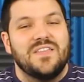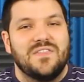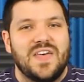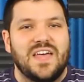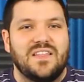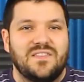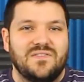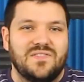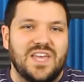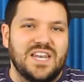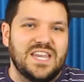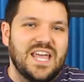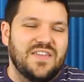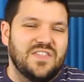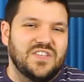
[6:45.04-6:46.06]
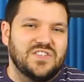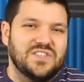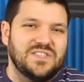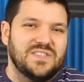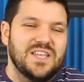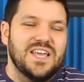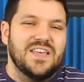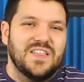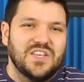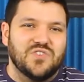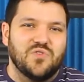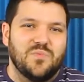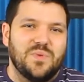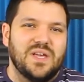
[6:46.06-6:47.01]
then yeah,
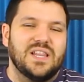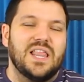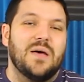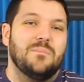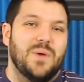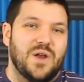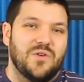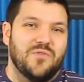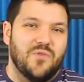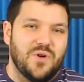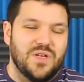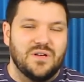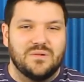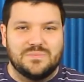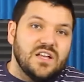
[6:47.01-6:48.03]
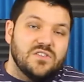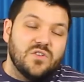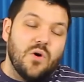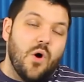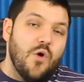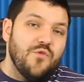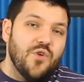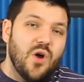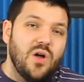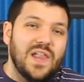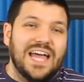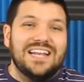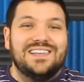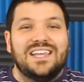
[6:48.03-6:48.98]
this will be a lot better for you. So
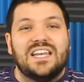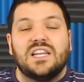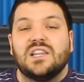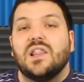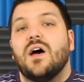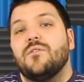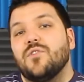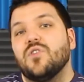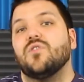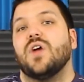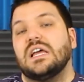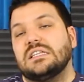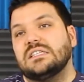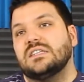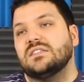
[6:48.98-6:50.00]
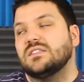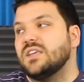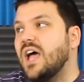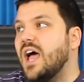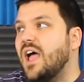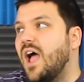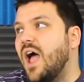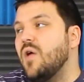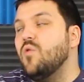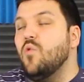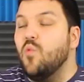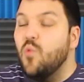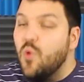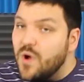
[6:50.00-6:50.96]
overall, I didn't love Horizons. I
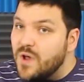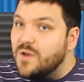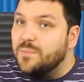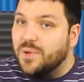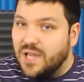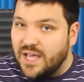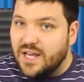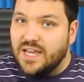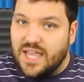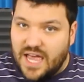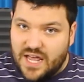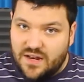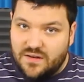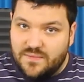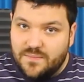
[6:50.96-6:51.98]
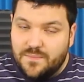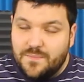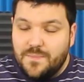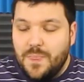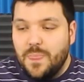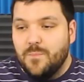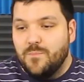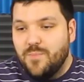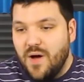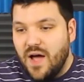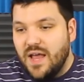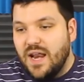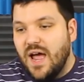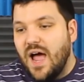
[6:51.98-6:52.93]
would play it again,
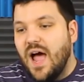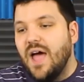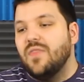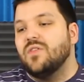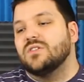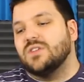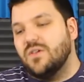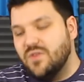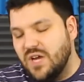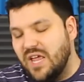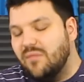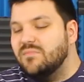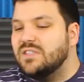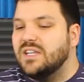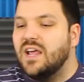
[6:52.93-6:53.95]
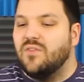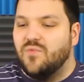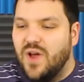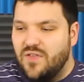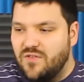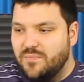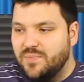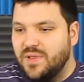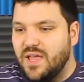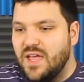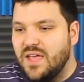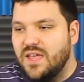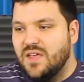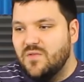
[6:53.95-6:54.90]
but there's other games that I'd rather
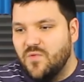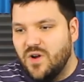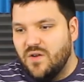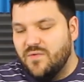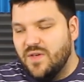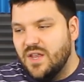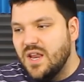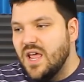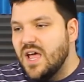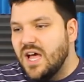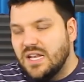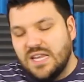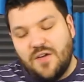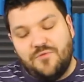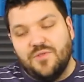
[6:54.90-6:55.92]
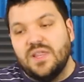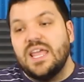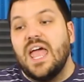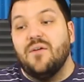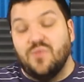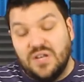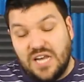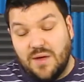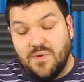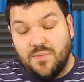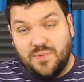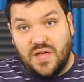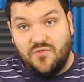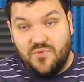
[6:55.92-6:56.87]
play in front of it. Definitely every time I
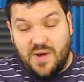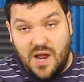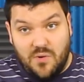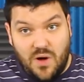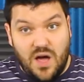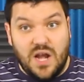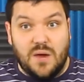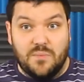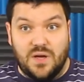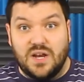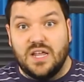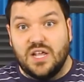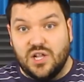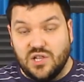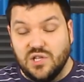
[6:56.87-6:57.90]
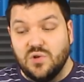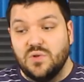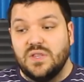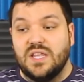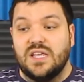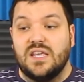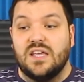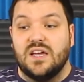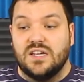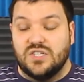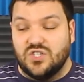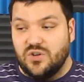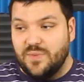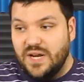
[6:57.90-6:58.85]
play from now on, I'm going to include the
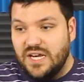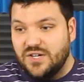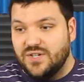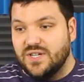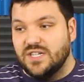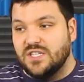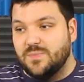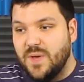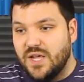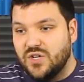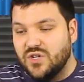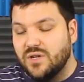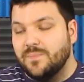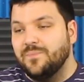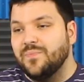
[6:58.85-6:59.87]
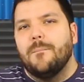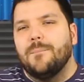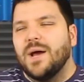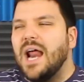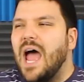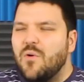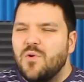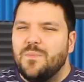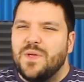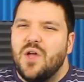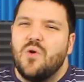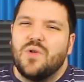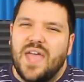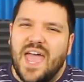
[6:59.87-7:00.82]
Extermination expansion, but I would
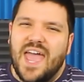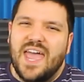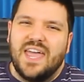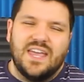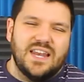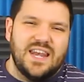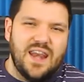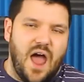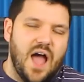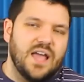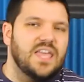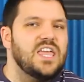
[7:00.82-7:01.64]
be okay not